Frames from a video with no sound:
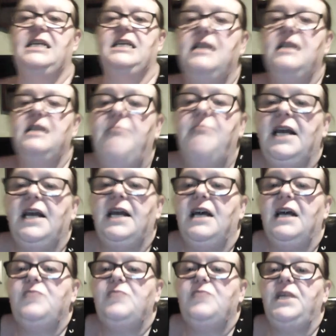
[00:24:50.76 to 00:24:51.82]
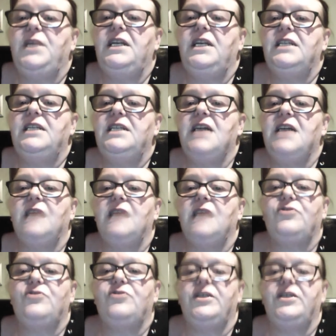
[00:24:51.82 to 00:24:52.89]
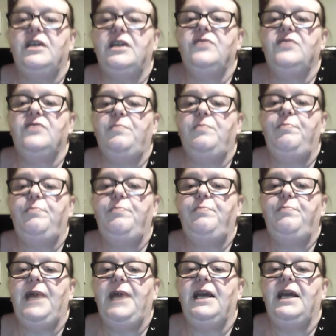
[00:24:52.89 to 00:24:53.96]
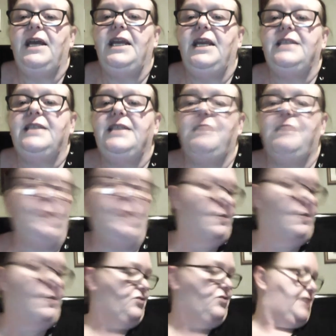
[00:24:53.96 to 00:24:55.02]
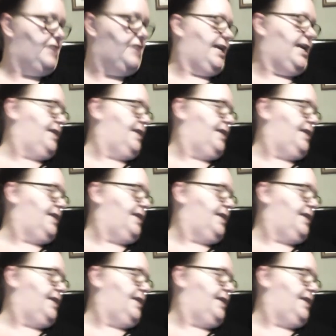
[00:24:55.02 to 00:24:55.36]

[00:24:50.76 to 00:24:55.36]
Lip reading: My cat's been in his cat tree on the pet eating pad all day.